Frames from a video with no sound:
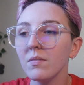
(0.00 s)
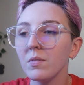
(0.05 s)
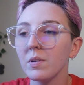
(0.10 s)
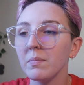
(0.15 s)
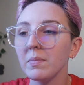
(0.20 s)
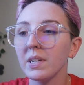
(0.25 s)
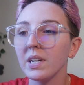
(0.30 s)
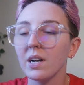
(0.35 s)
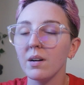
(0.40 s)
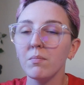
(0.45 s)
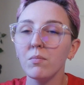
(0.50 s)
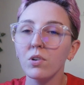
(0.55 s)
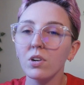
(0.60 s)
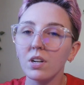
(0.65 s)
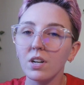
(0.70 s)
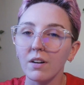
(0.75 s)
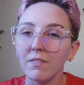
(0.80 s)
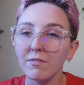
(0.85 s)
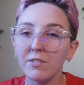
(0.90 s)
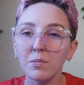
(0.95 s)
we become more
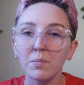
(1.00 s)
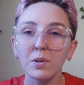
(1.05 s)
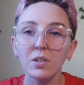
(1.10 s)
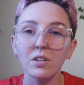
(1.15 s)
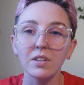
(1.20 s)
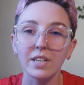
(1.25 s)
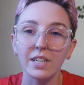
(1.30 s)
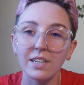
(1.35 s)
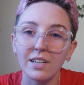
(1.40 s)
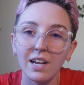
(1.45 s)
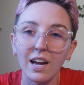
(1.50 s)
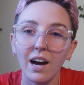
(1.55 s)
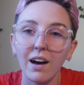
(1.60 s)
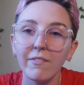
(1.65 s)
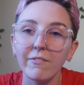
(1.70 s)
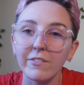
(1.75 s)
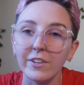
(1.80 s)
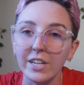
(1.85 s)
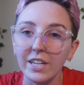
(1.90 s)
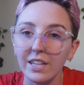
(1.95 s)
comfortable and
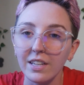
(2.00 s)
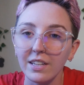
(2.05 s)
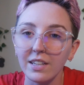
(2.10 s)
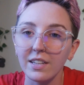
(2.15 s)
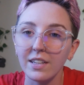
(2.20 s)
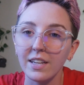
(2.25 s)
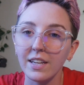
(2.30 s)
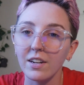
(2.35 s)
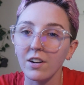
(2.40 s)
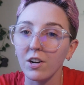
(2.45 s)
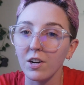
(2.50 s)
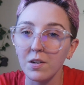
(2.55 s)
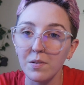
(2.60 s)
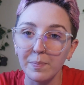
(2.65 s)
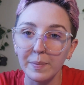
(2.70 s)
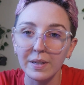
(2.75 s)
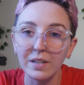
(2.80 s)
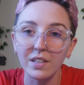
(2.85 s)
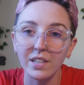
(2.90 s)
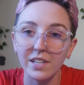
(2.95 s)
confident in our
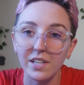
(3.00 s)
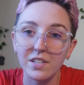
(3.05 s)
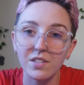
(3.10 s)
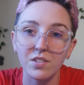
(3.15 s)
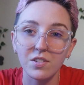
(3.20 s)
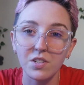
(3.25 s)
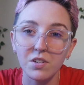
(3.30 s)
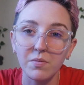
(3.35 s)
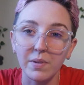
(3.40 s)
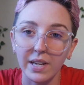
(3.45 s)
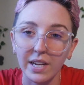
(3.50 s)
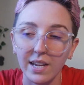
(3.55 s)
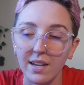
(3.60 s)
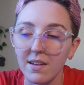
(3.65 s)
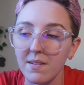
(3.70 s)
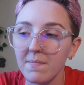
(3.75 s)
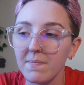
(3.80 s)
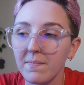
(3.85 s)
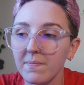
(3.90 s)
abilities doing it.